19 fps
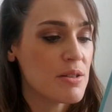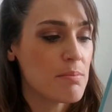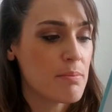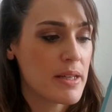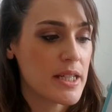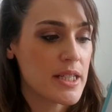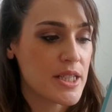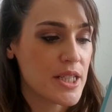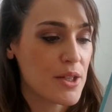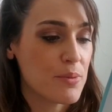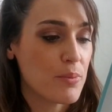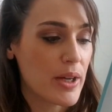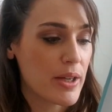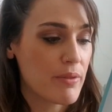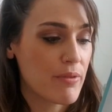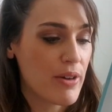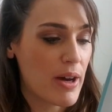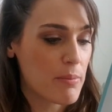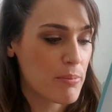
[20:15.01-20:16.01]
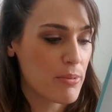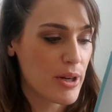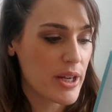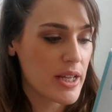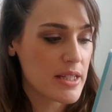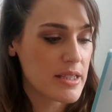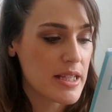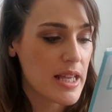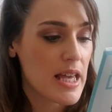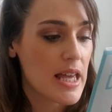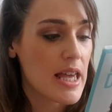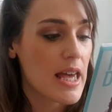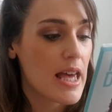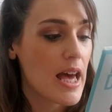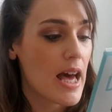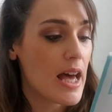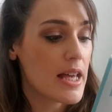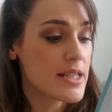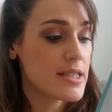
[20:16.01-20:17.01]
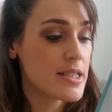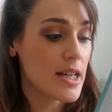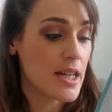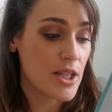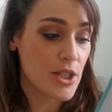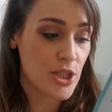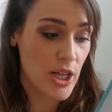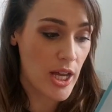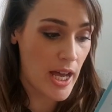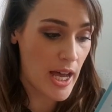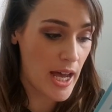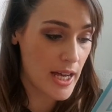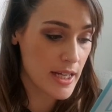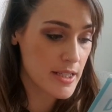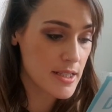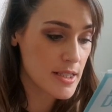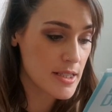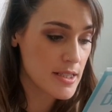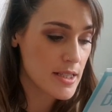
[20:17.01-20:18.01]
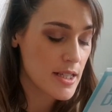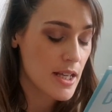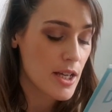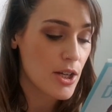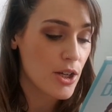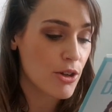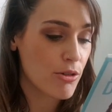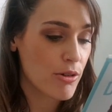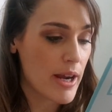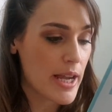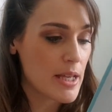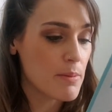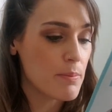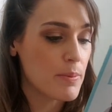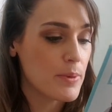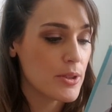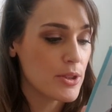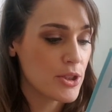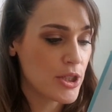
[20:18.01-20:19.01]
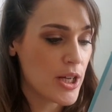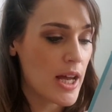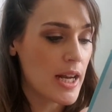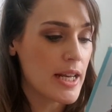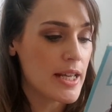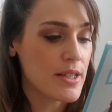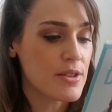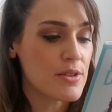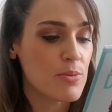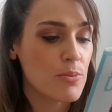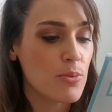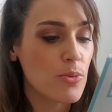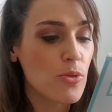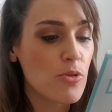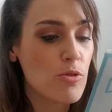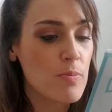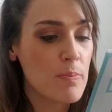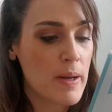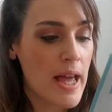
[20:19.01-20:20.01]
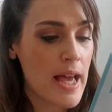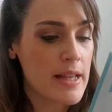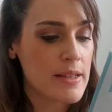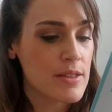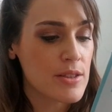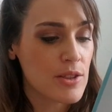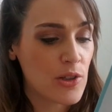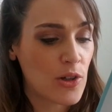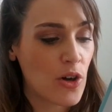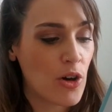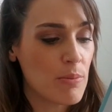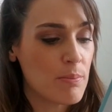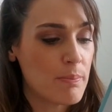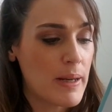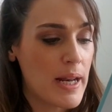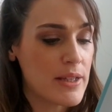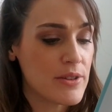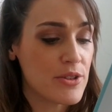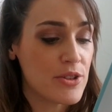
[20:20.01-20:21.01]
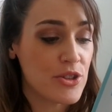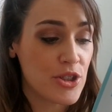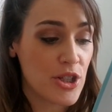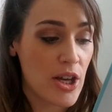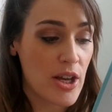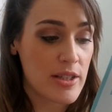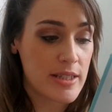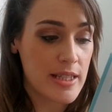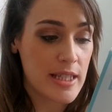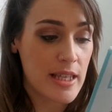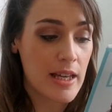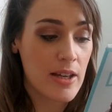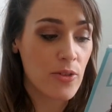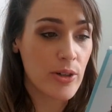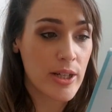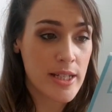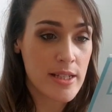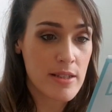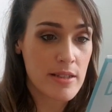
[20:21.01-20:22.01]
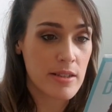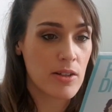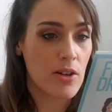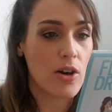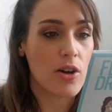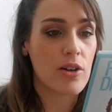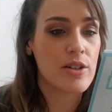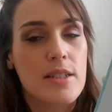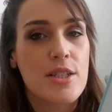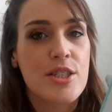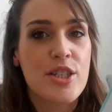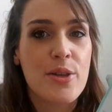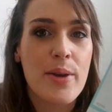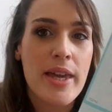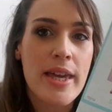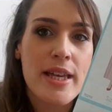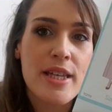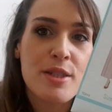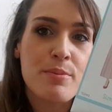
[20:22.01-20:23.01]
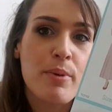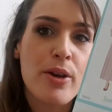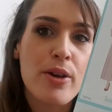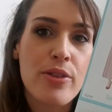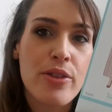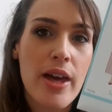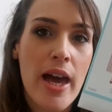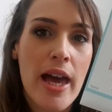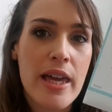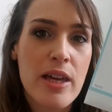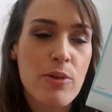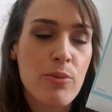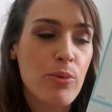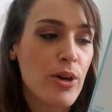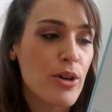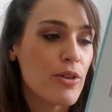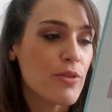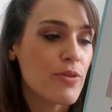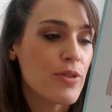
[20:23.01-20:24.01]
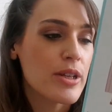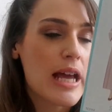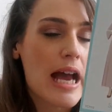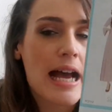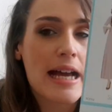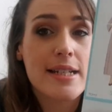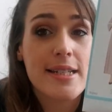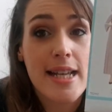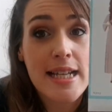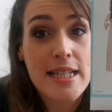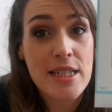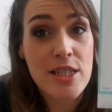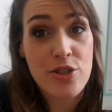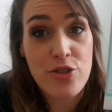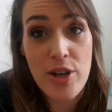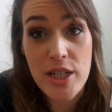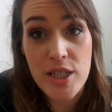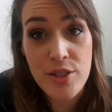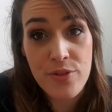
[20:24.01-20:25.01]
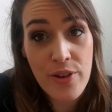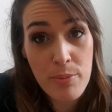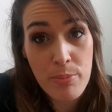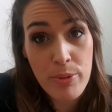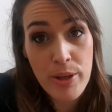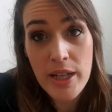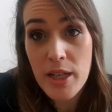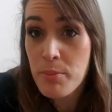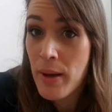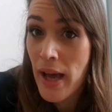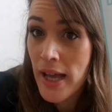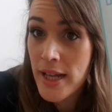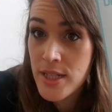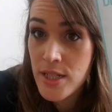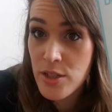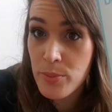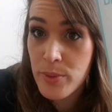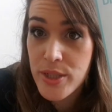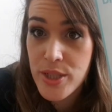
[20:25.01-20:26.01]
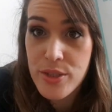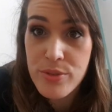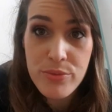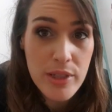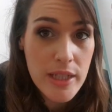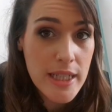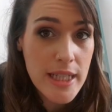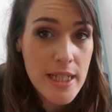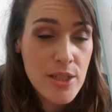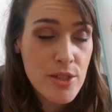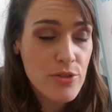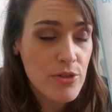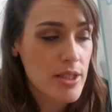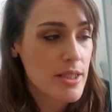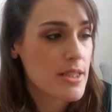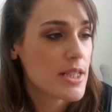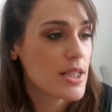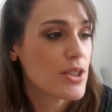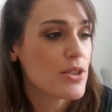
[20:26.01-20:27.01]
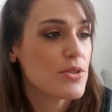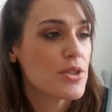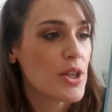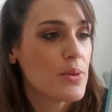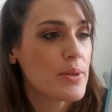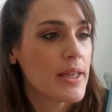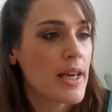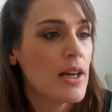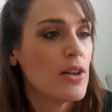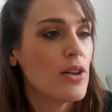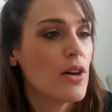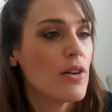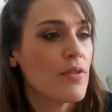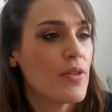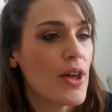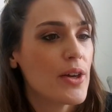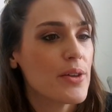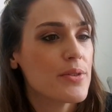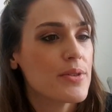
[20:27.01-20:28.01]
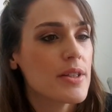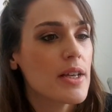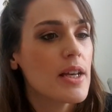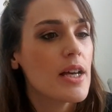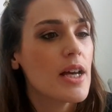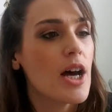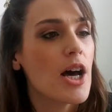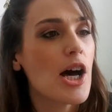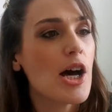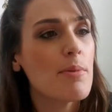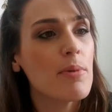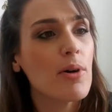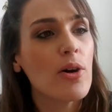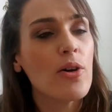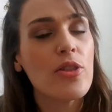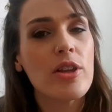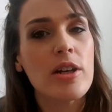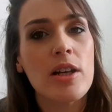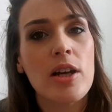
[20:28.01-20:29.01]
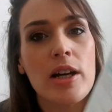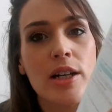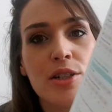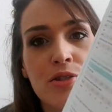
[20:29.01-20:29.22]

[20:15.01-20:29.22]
medium weight fabrics such as crepe, challis, wool blends, cotton blends, jersey, or interlock. So it is both a woven and a stretch fabric pattern, which is really interesting. You don't get a lot of those. On the line